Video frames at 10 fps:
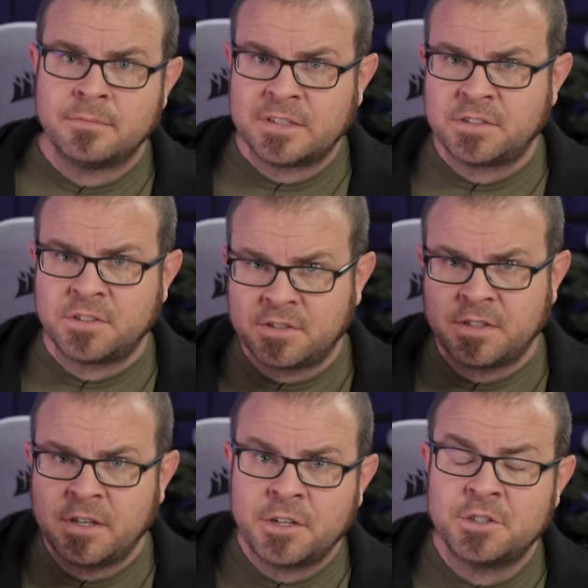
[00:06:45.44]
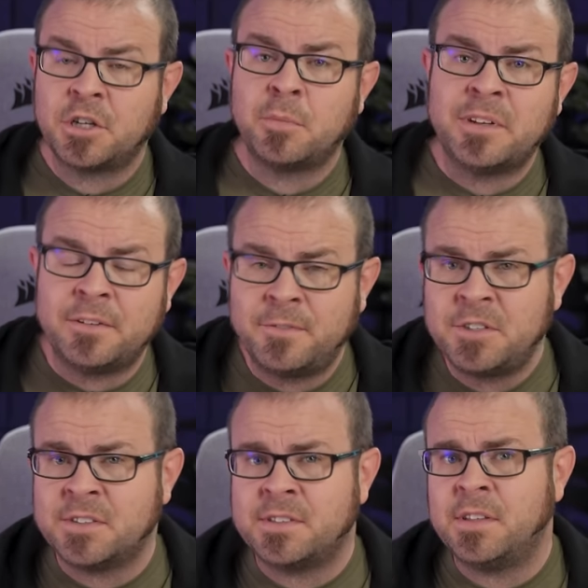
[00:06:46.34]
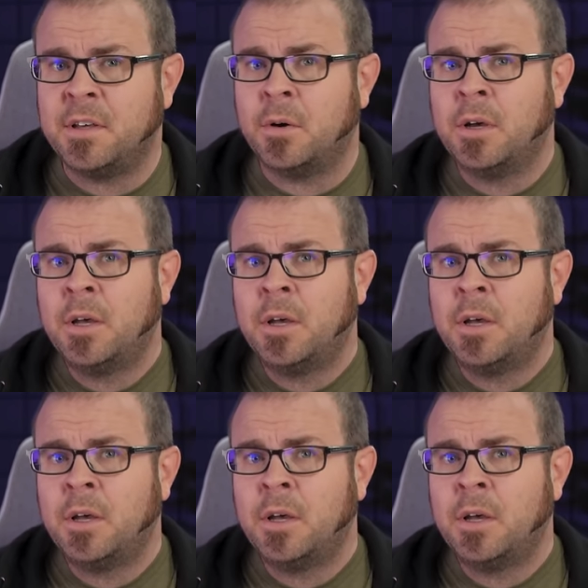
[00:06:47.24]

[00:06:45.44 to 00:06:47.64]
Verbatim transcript: That's just German efficiency though.